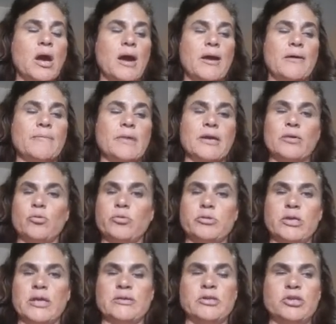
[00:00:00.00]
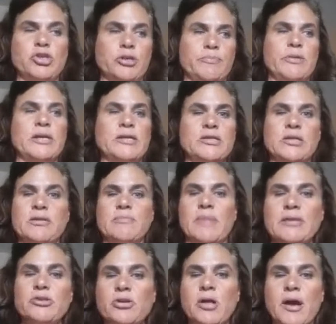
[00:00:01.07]
It took me into the
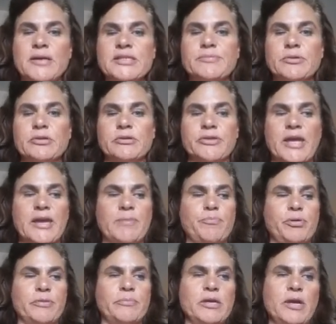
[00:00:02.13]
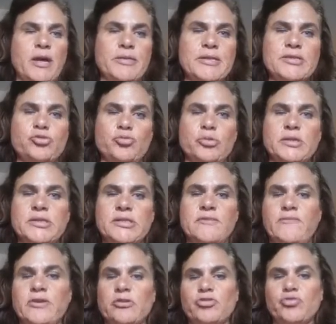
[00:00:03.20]
mental hospital. They put me on these really
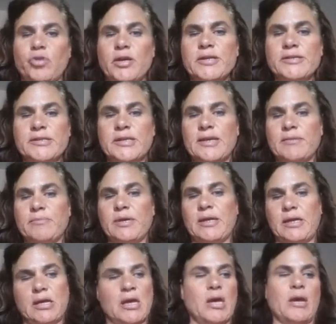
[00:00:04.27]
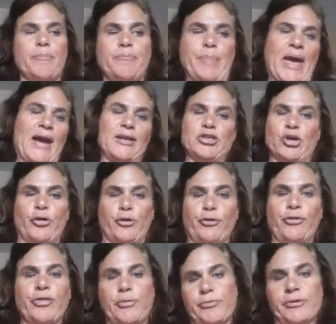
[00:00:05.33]
severe drugs to get me back to
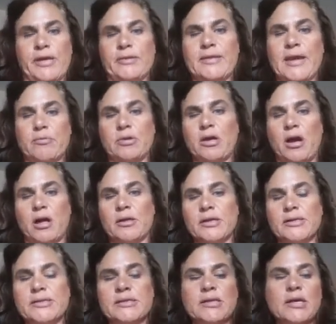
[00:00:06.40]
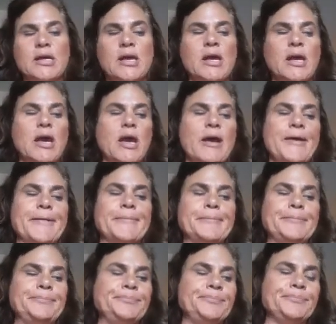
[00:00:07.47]
earth, they would call it.
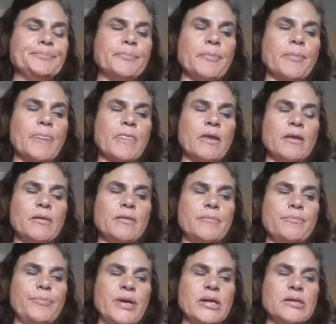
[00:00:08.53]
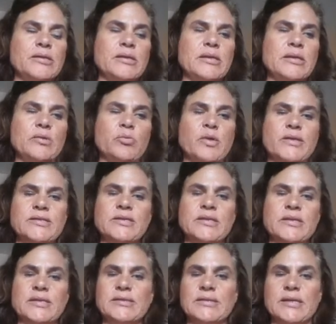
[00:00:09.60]
But it wasn't
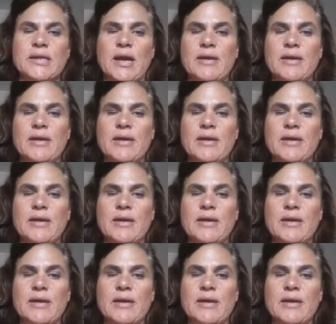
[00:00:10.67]
easy.